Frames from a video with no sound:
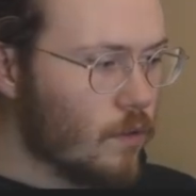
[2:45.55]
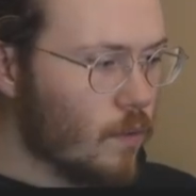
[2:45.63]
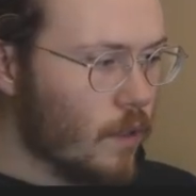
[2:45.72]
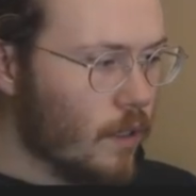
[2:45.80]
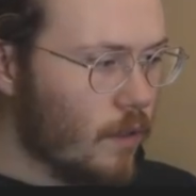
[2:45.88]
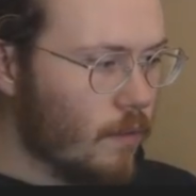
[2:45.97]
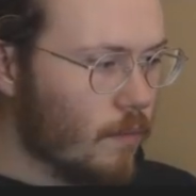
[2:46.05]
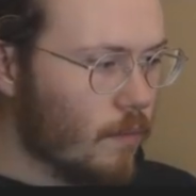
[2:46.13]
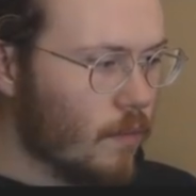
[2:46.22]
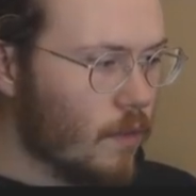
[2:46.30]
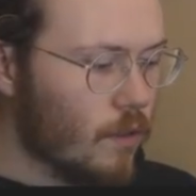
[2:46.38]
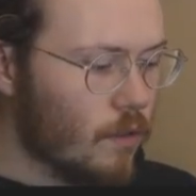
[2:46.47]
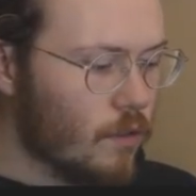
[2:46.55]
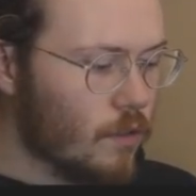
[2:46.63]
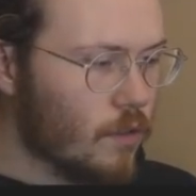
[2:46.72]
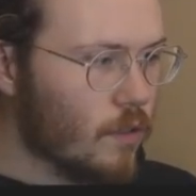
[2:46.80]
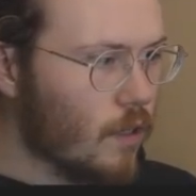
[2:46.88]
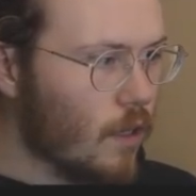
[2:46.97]
one, just
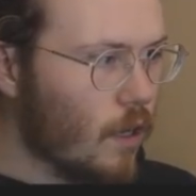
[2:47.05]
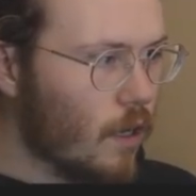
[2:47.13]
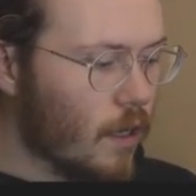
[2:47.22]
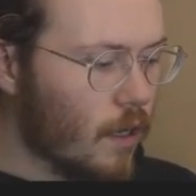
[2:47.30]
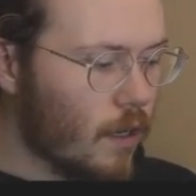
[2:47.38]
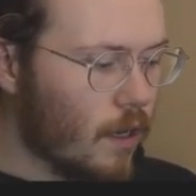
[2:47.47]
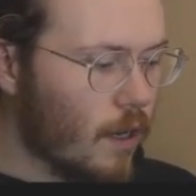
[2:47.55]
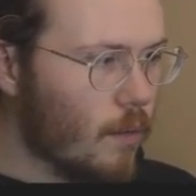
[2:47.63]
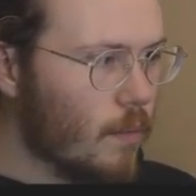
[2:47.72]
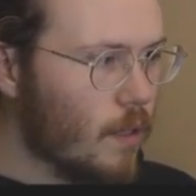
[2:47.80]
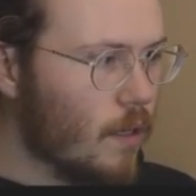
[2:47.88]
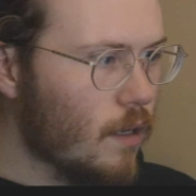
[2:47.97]
the log cabin